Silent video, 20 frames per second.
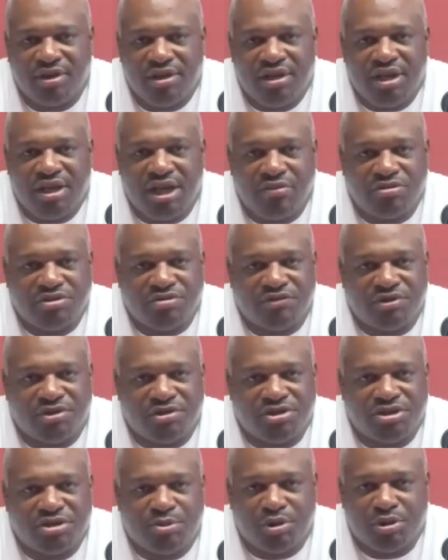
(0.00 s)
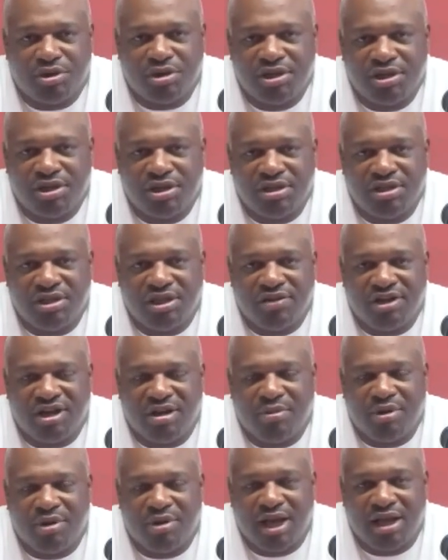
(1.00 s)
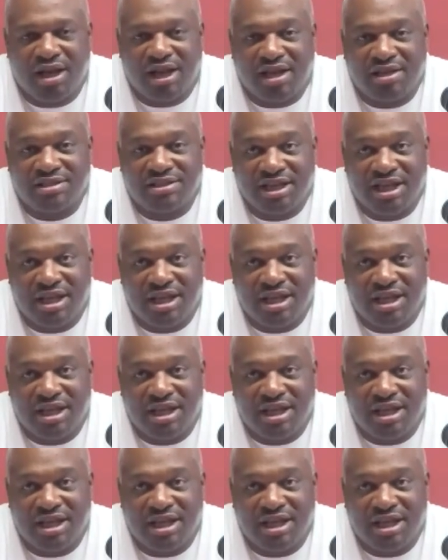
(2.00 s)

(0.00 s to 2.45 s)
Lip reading: it was real spirited. Coming out, like I said,